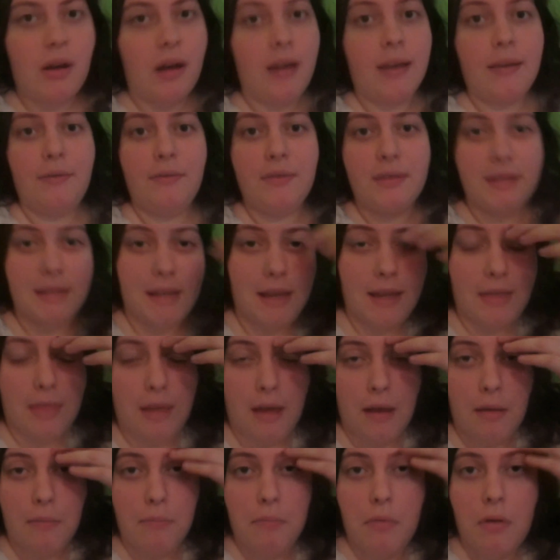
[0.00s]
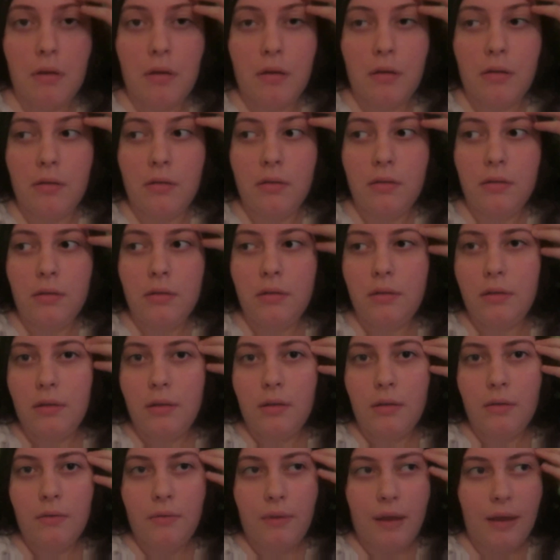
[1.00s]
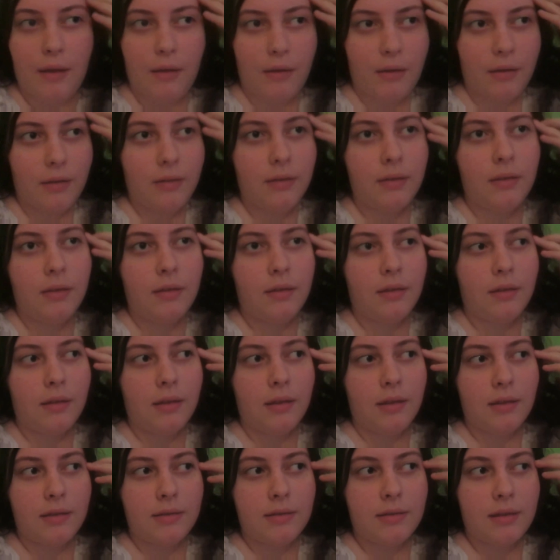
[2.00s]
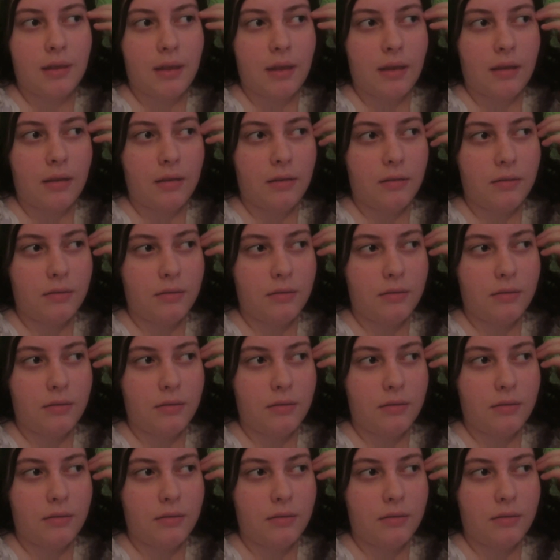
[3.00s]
can't even see that, but there. It's there.